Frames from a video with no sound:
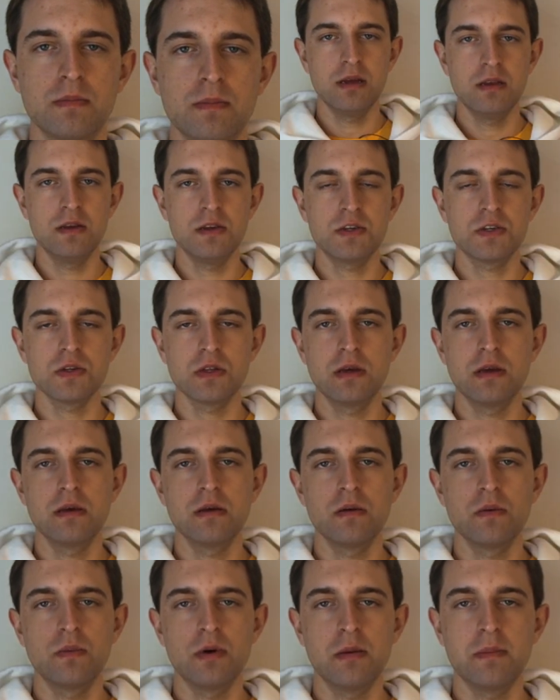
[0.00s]

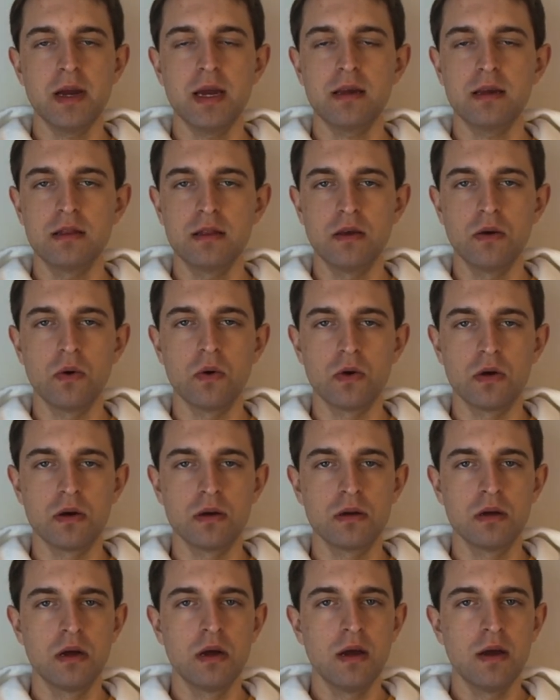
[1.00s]
Initially, when making the order,